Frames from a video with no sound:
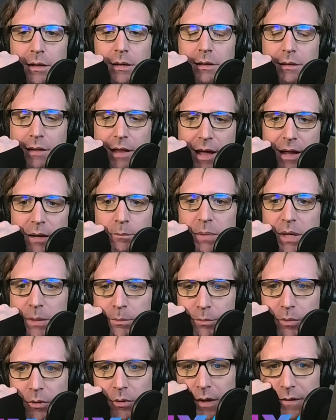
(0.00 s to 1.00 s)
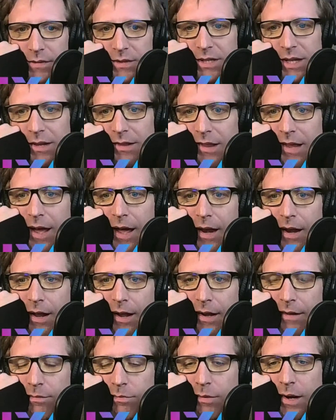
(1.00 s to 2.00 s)
A lot of people have said that.
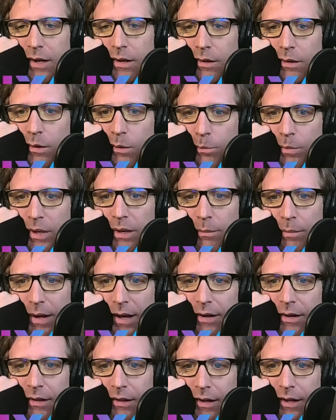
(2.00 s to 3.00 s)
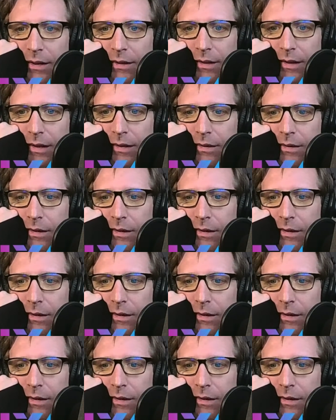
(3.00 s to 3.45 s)
I've read a little bit about it lately.